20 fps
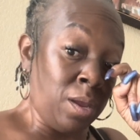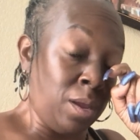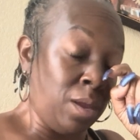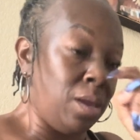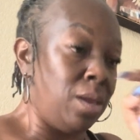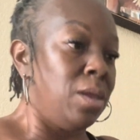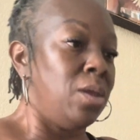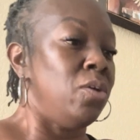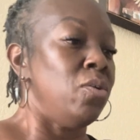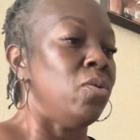
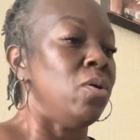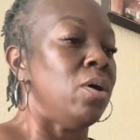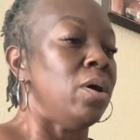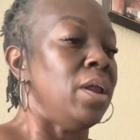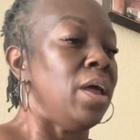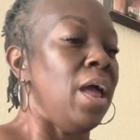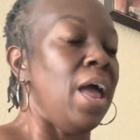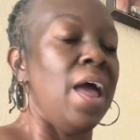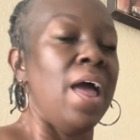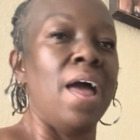You're going to
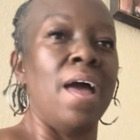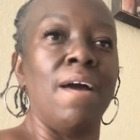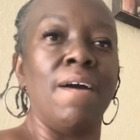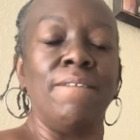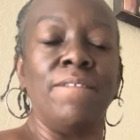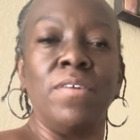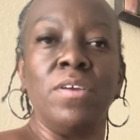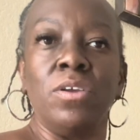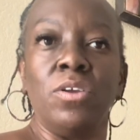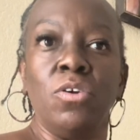
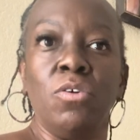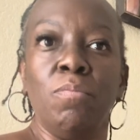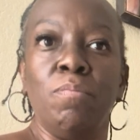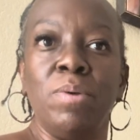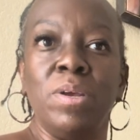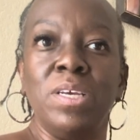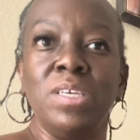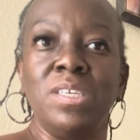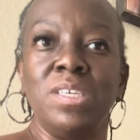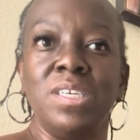have your
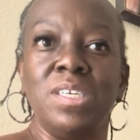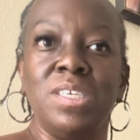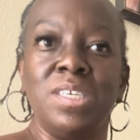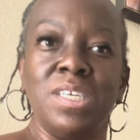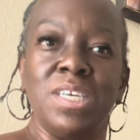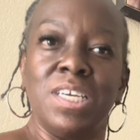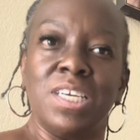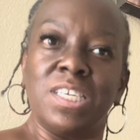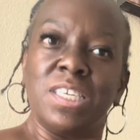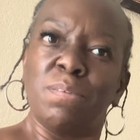business
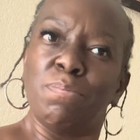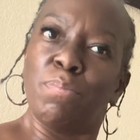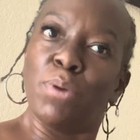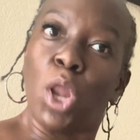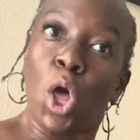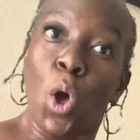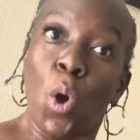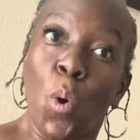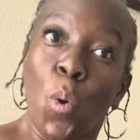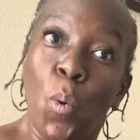
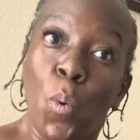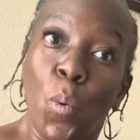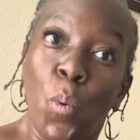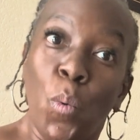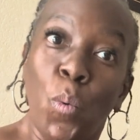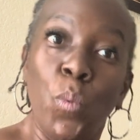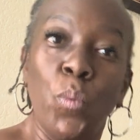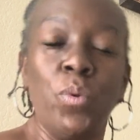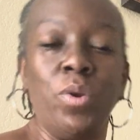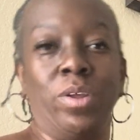
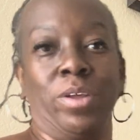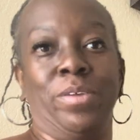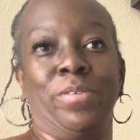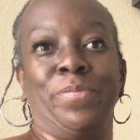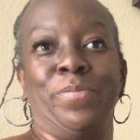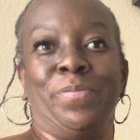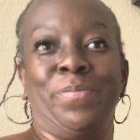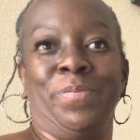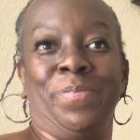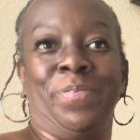explode.
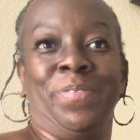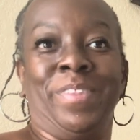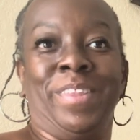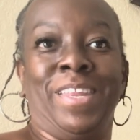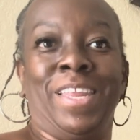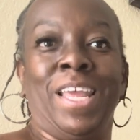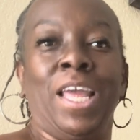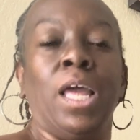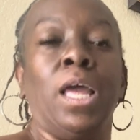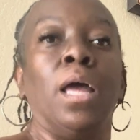
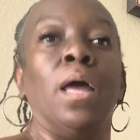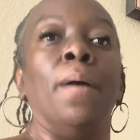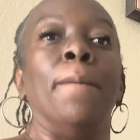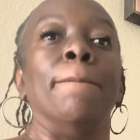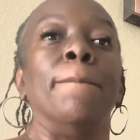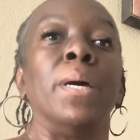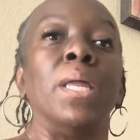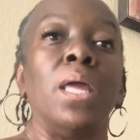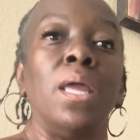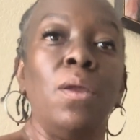
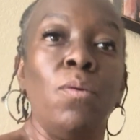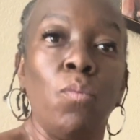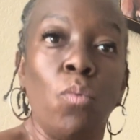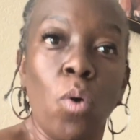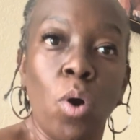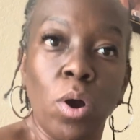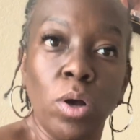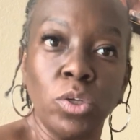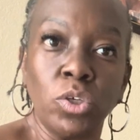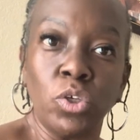But he
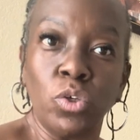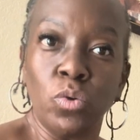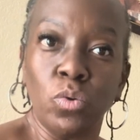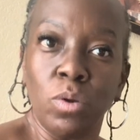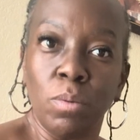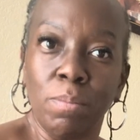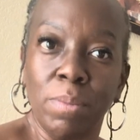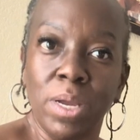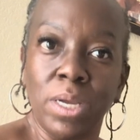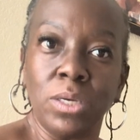wants to
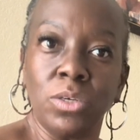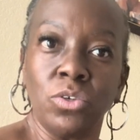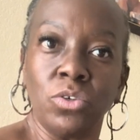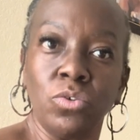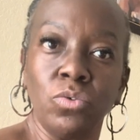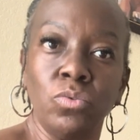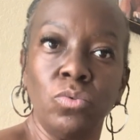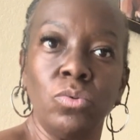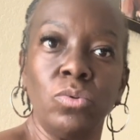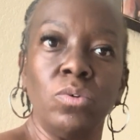make
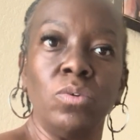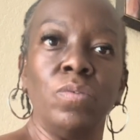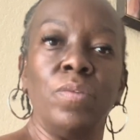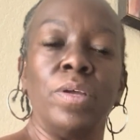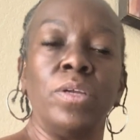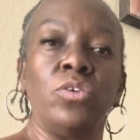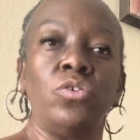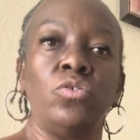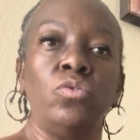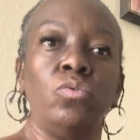sure
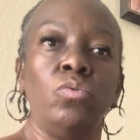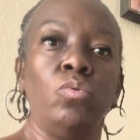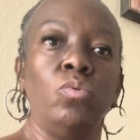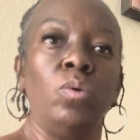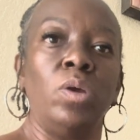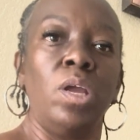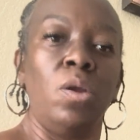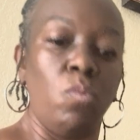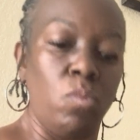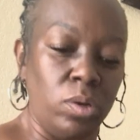that you
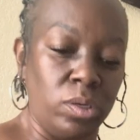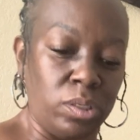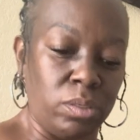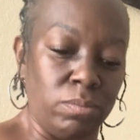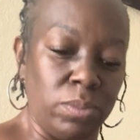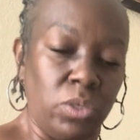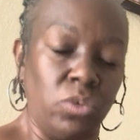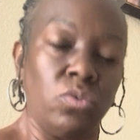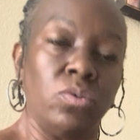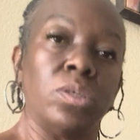
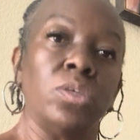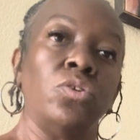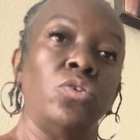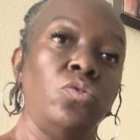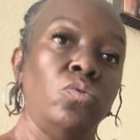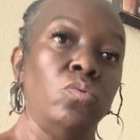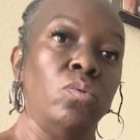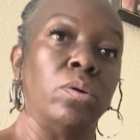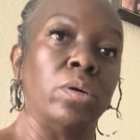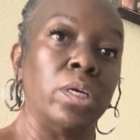
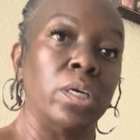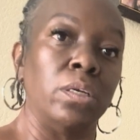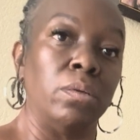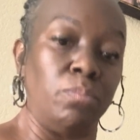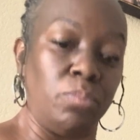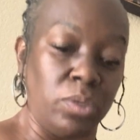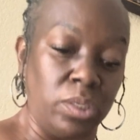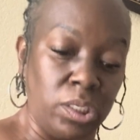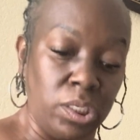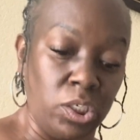are in a
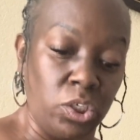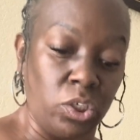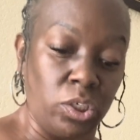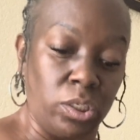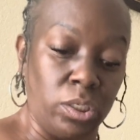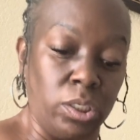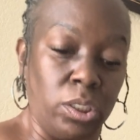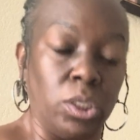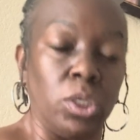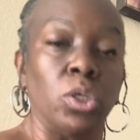
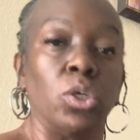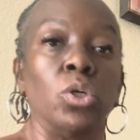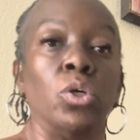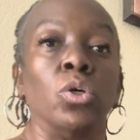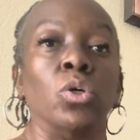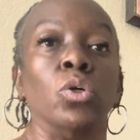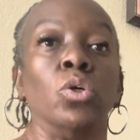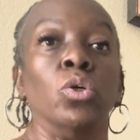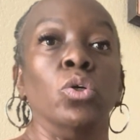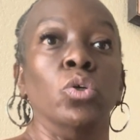position
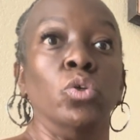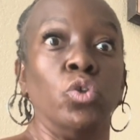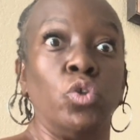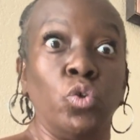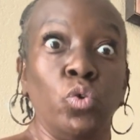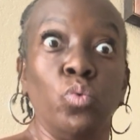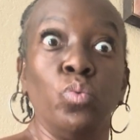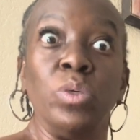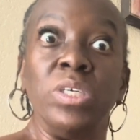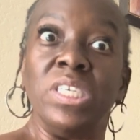
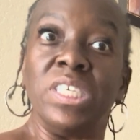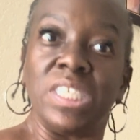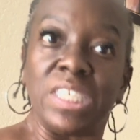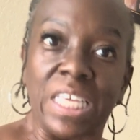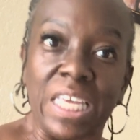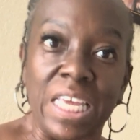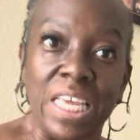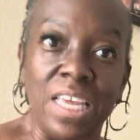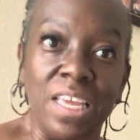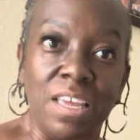to
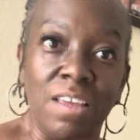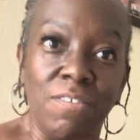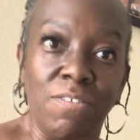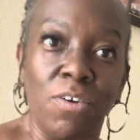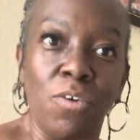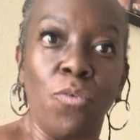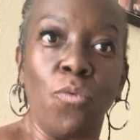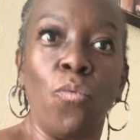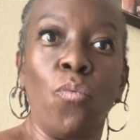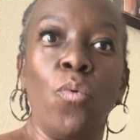receive
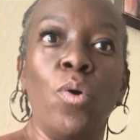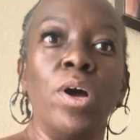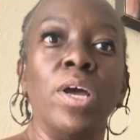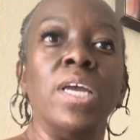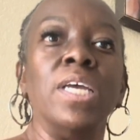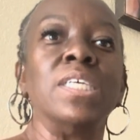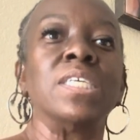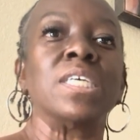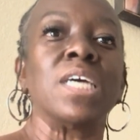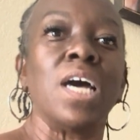what
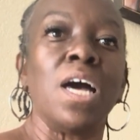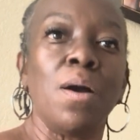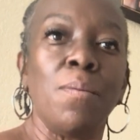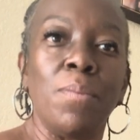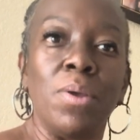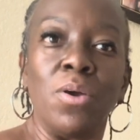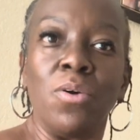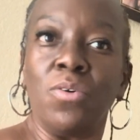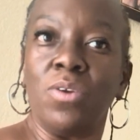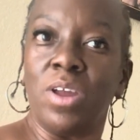is
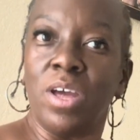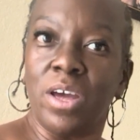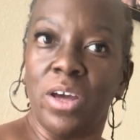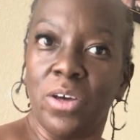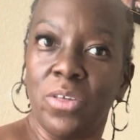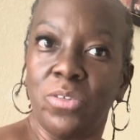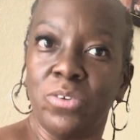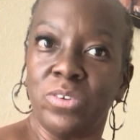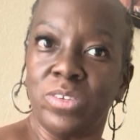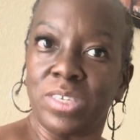coming on the
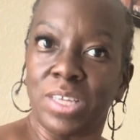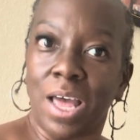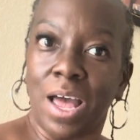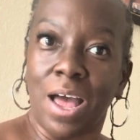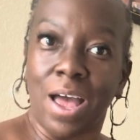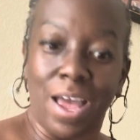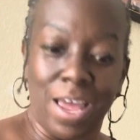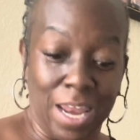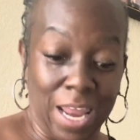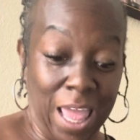other
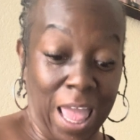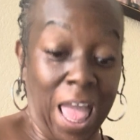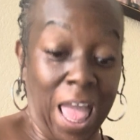side.